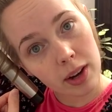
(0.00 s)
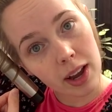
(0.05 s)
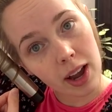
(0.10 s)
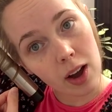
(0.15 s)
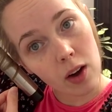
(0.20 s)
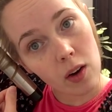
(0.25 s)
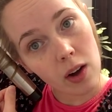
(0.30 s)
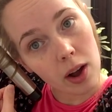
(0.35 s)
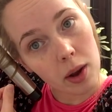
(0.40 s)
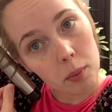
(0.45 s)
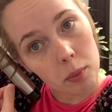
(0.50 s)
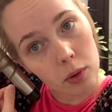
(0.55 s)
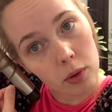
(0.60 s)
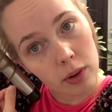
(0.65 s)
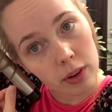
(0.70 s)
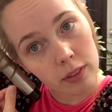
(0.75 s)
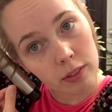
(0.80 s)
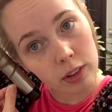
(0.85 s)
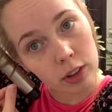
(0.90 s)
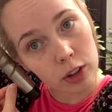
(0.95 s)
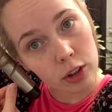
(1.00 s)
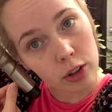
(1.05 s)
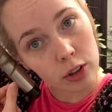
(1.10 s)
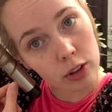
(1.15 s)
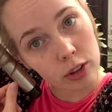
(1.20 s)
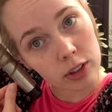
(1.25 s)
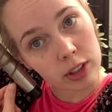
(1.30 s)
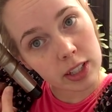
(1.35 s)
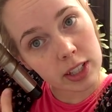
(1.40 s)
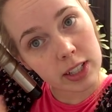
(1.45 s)
out, I won't even
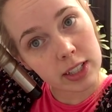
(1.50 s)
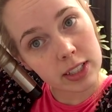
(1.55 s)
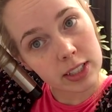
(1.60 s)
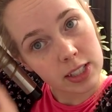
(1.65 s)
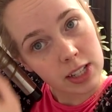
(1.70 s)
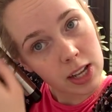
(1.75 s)
curl these.